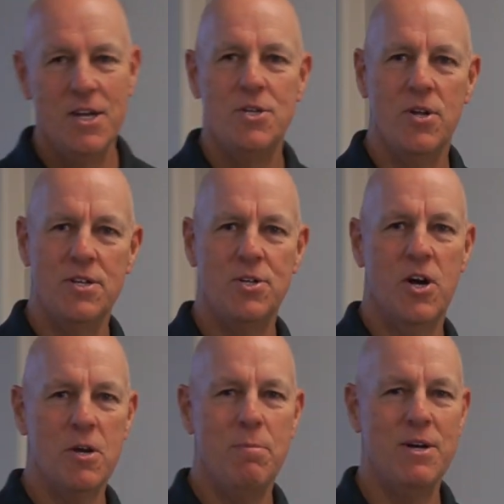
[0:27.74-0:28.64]
So let's
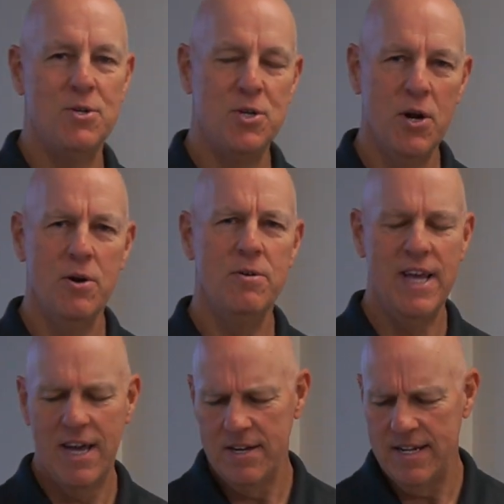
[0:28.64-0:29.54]
talk about turn
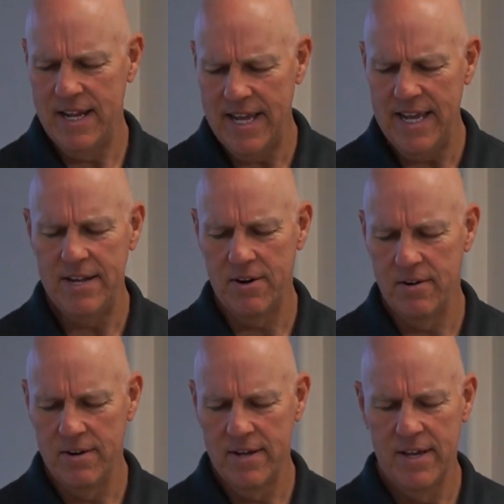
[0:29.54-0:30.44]
down in a
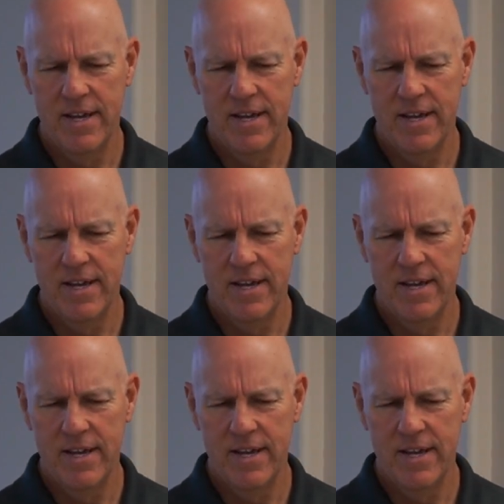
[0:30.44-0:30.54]
heater,